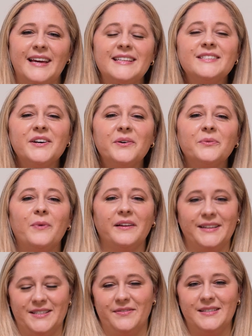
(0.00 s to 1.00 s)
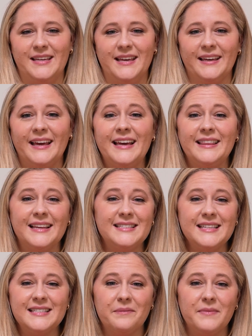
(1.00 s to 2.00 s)
So wellness fatigue. This
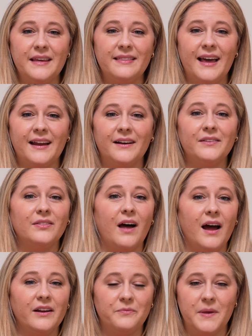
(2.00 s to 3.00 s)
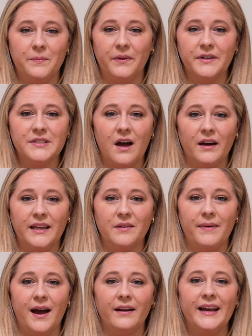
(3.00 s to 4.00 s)
is something that a lot of people are talking
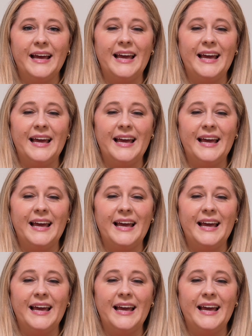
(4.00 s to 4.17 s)
about.